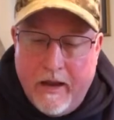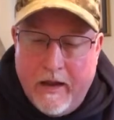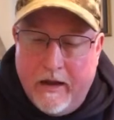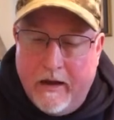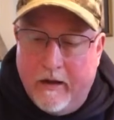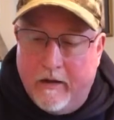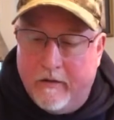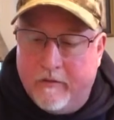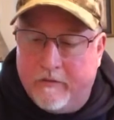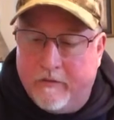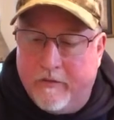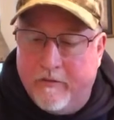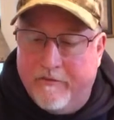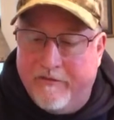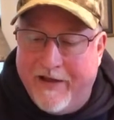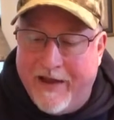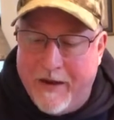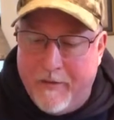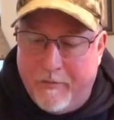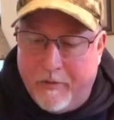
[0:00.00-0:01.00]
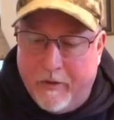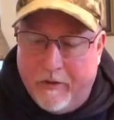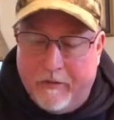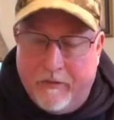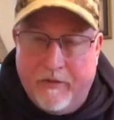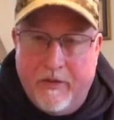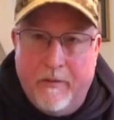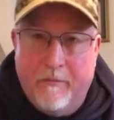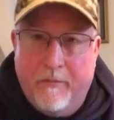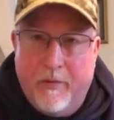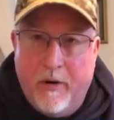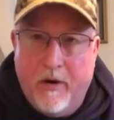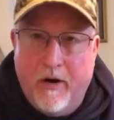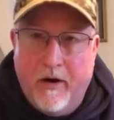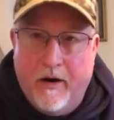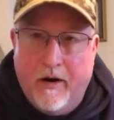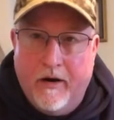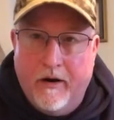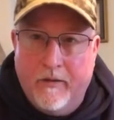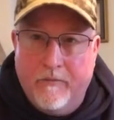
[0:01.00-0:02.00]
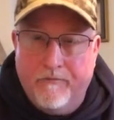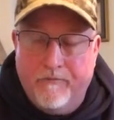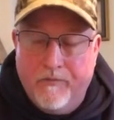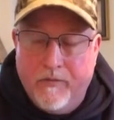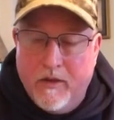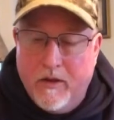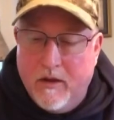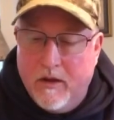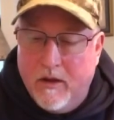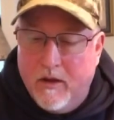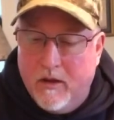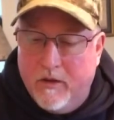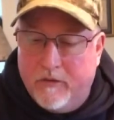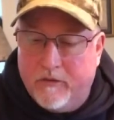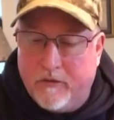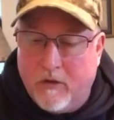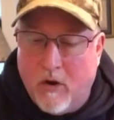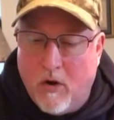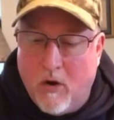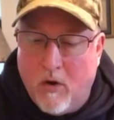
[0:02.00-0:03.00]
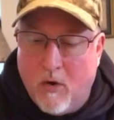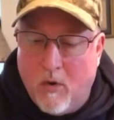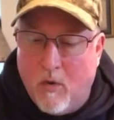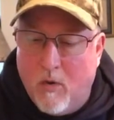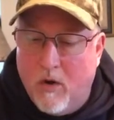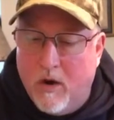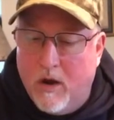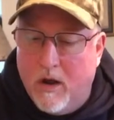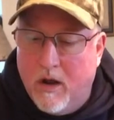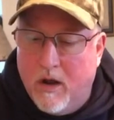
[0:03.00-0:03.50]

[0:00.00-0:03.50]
And it is the vapors that burn. So